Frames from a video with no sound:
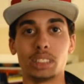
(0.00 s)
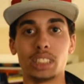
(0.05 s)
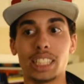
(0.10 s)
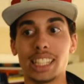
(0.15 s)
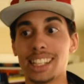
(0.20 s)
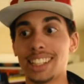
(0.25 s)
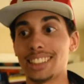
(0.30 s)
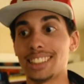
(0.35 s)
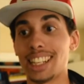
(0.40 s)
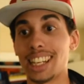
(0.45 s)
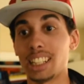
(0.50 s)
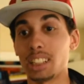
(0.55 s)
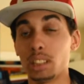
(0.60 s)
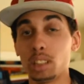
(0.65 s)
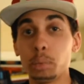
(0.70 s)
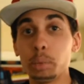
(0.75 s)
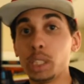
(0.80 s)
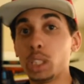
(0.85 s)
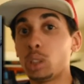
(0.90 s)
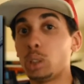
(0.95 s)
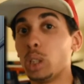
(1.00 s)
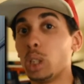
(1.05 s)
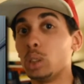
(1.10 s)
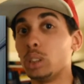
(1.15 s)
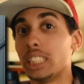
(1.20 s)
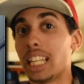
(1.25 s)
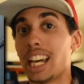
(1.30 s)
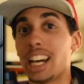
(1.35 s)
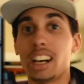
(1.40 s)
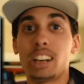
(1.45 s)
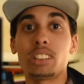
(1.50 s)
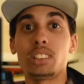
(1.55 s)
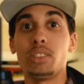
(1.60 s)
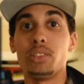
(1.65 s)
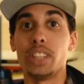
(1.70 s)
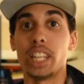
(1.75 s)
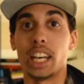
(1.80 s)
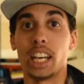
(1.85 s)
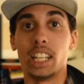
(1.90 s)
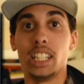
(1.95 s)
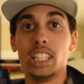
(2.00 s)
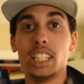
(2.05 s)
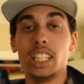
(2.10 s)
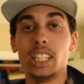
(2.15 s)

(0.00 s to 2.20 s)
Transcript: and I hope he grows out of that